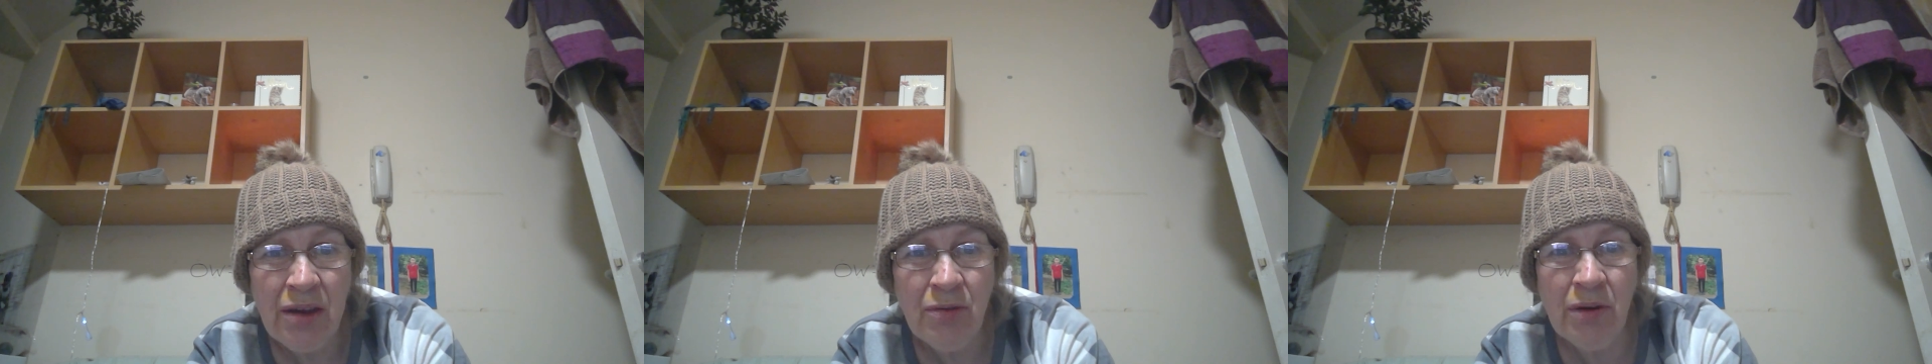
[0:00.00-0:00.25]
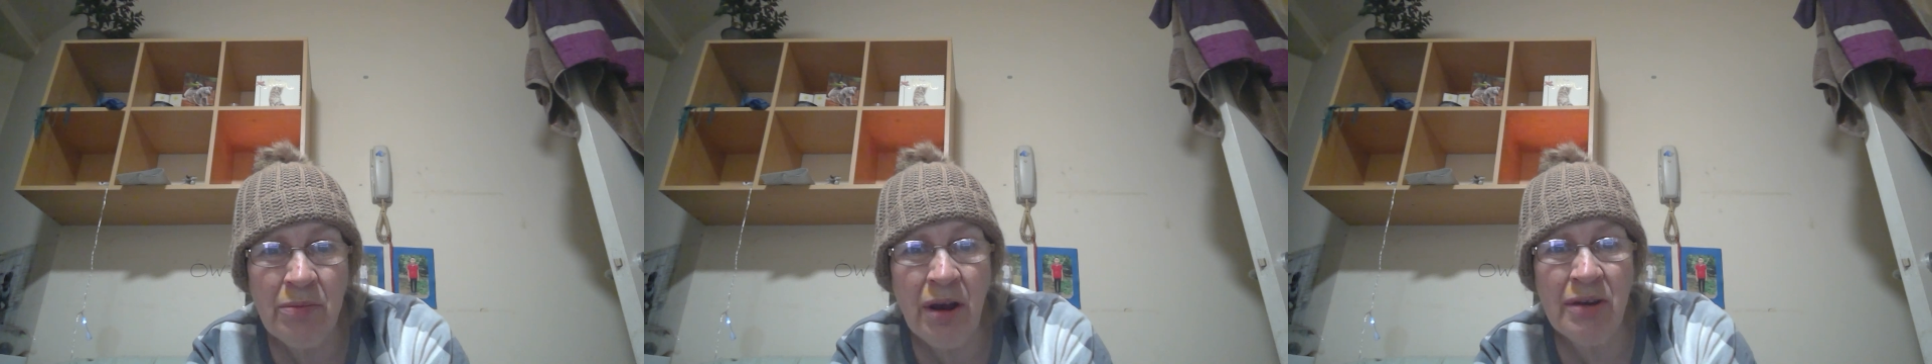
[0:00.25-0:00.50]

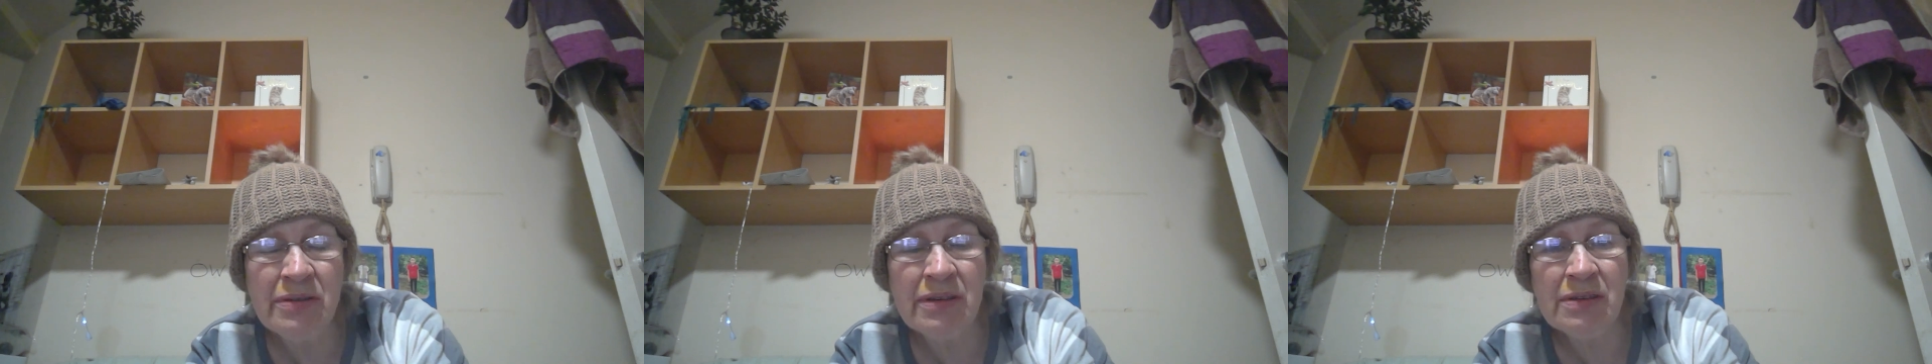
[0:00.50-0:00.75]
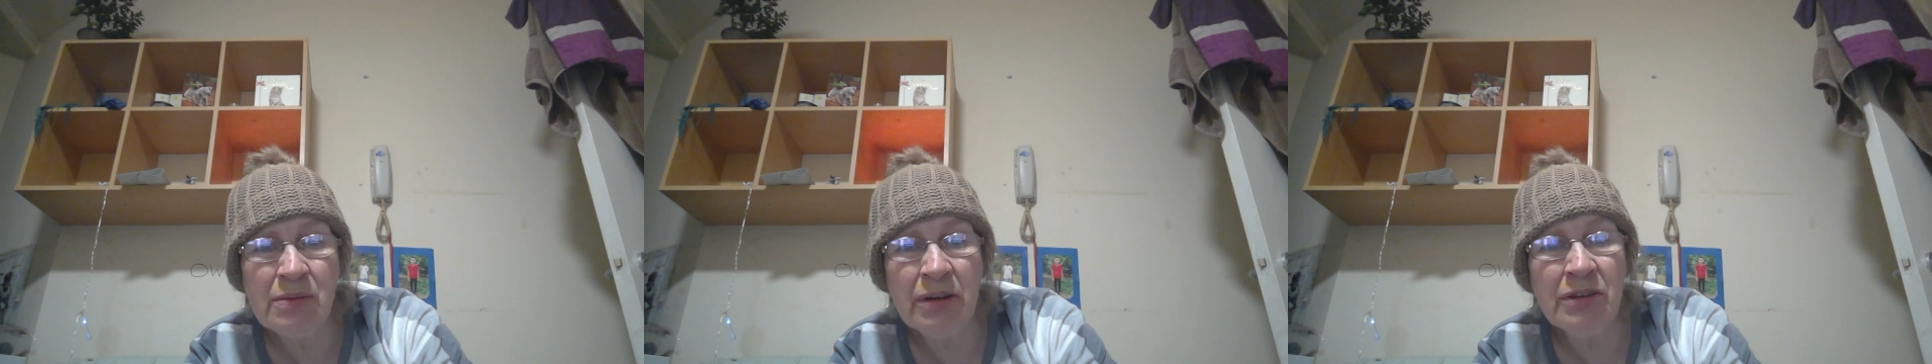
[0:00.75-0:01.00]
where
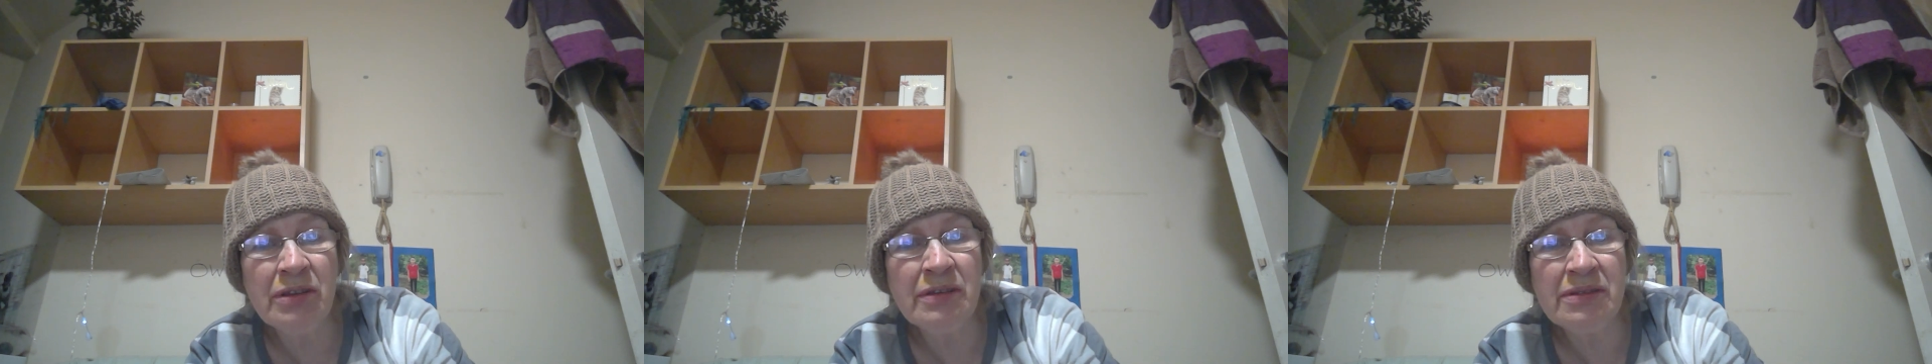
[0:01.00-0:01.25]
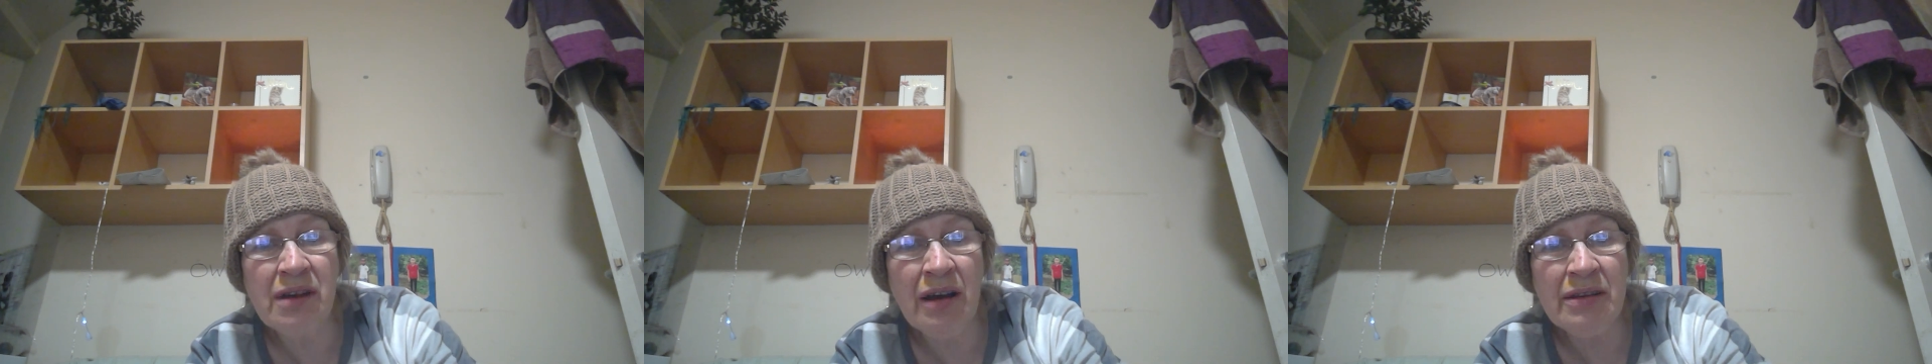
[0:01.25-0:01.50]
Moses, one of the
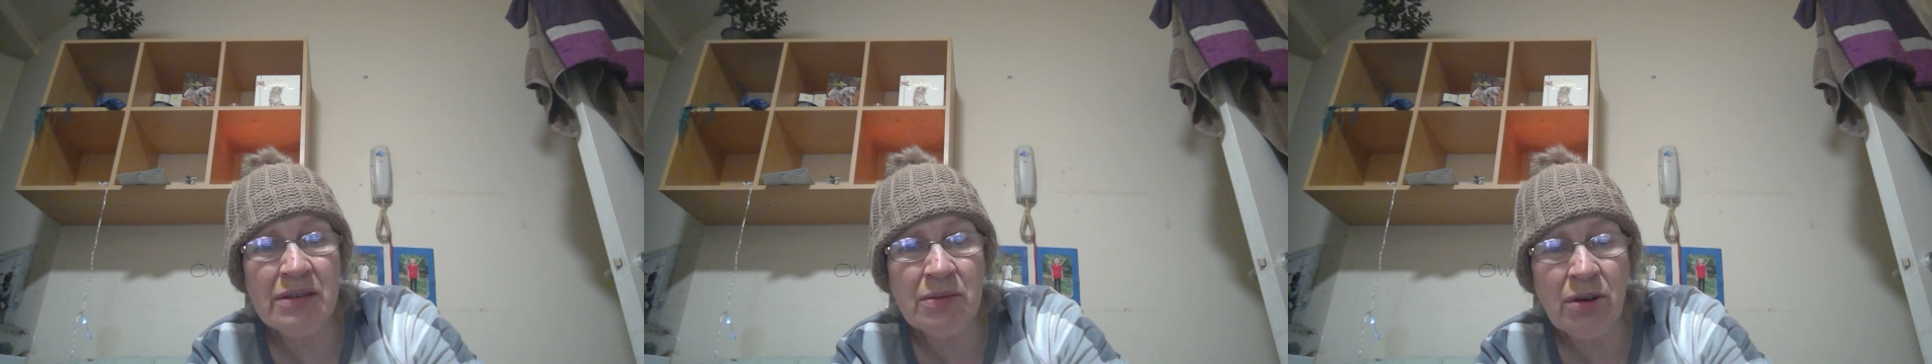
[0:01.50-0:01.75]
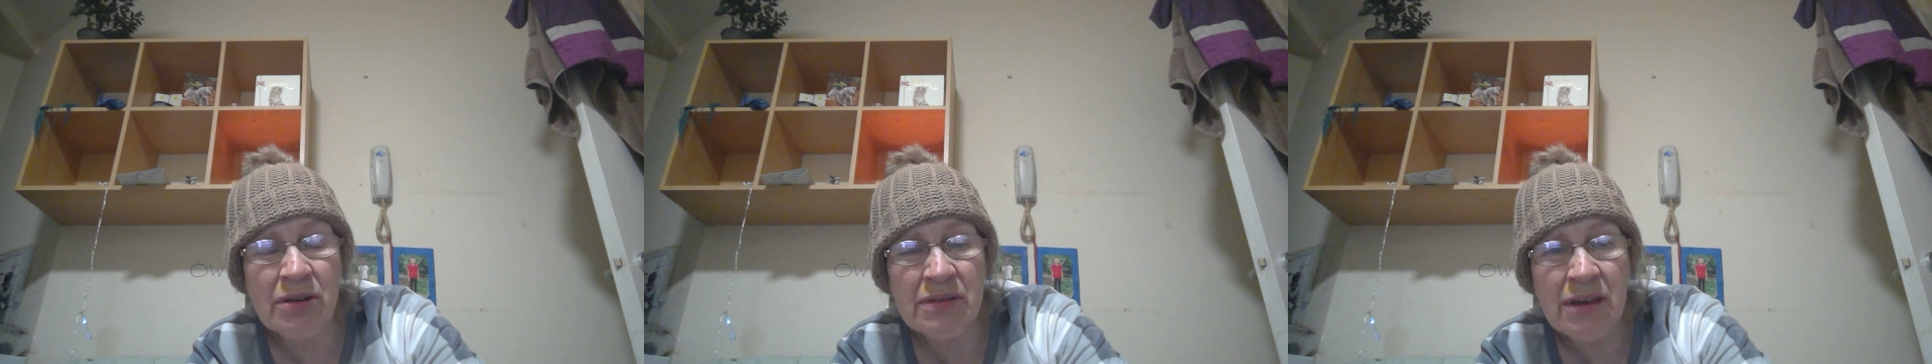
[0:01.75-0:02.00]
signs
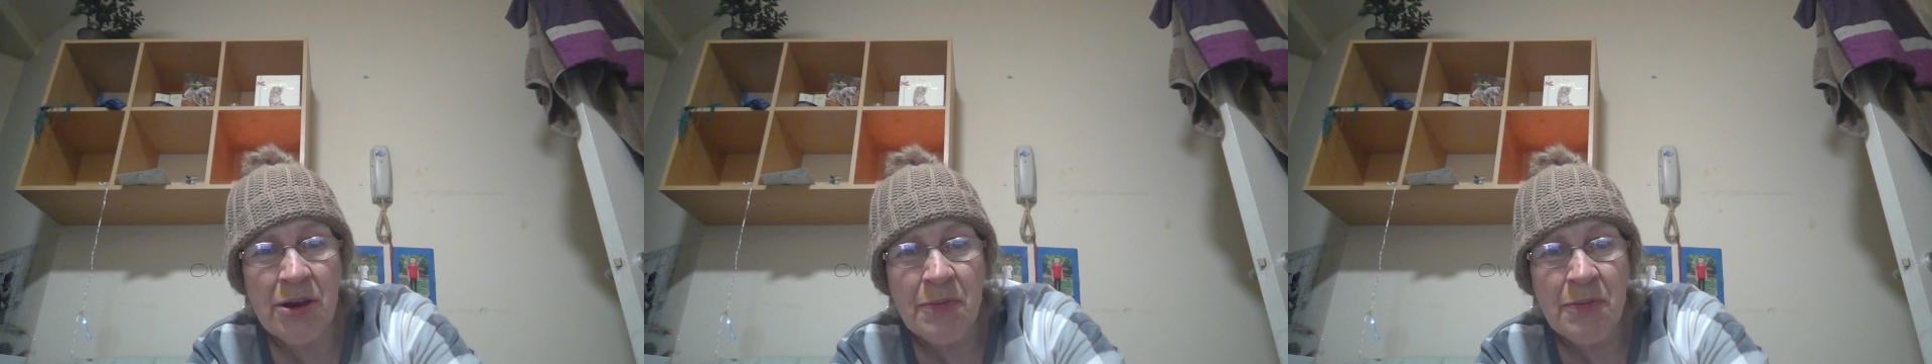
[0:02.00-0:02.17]
was,